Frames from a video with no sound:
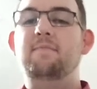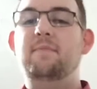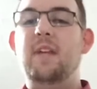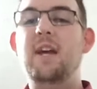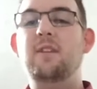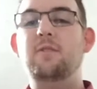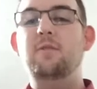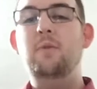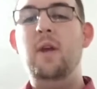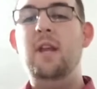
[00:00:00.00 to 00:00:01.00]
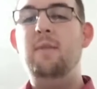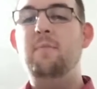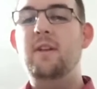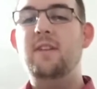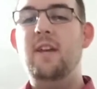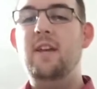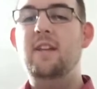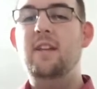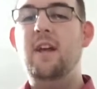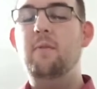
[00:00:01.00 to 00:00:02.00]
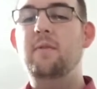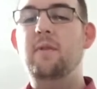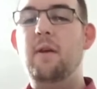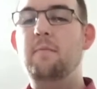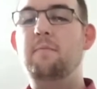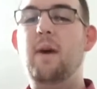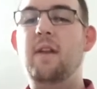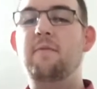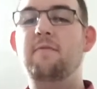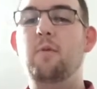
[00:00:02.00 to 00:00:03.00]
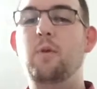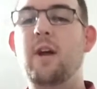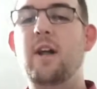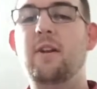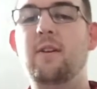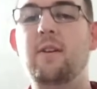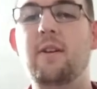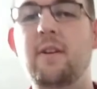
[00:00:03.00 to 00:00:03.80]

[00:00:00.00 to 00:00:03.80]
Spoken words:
Yeah, so 280 plus I bought a $4